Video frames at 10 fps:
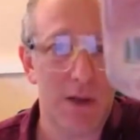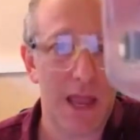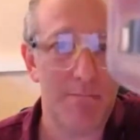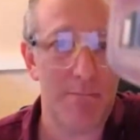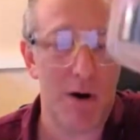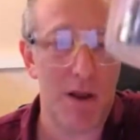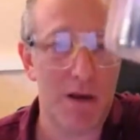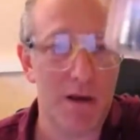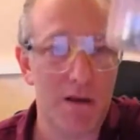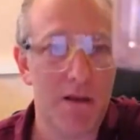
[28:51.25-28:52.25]
you can't
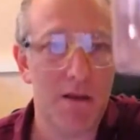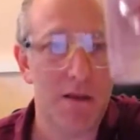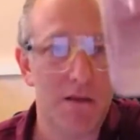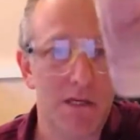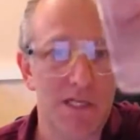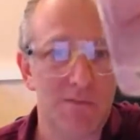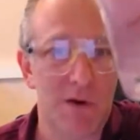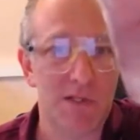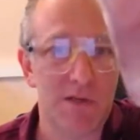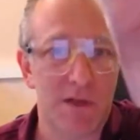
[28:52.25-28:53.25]
burn it to
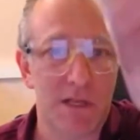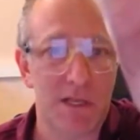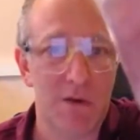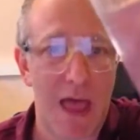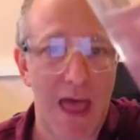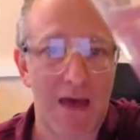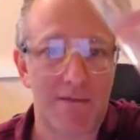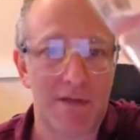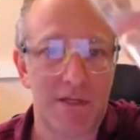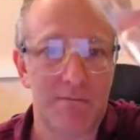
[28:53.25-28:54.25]
dispose of it. You
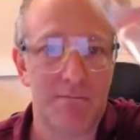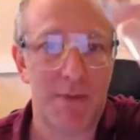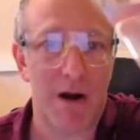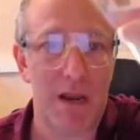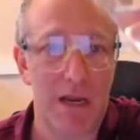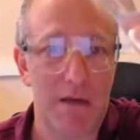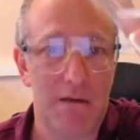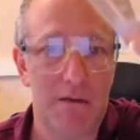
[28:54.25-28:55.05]
have to bury it.